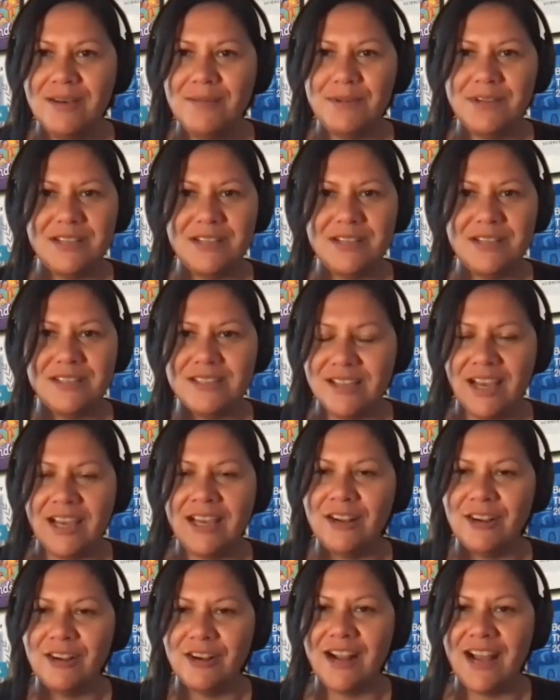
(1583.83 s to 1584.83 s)
but a
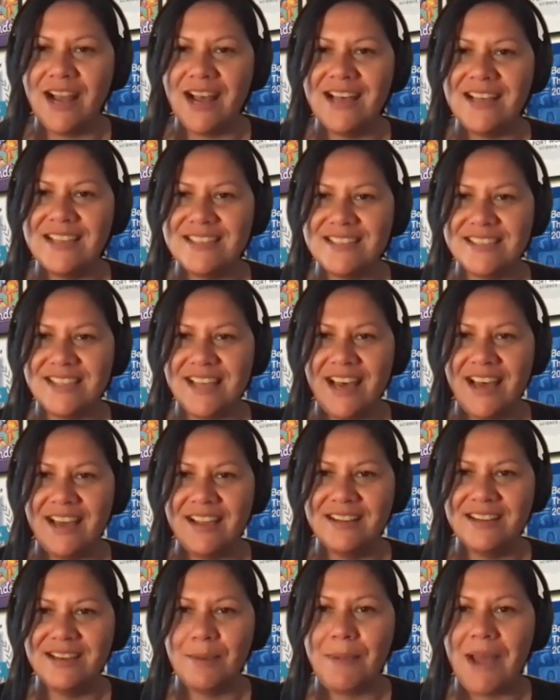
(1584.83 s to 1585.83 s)
designer has that
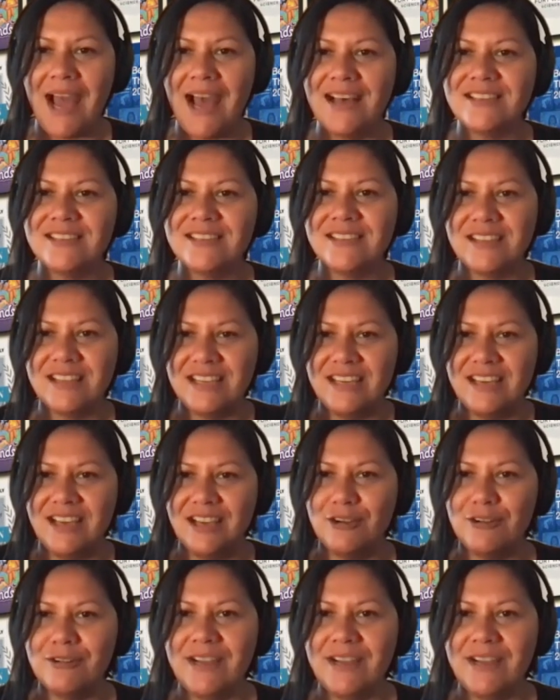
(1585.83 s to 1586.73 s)
capacity and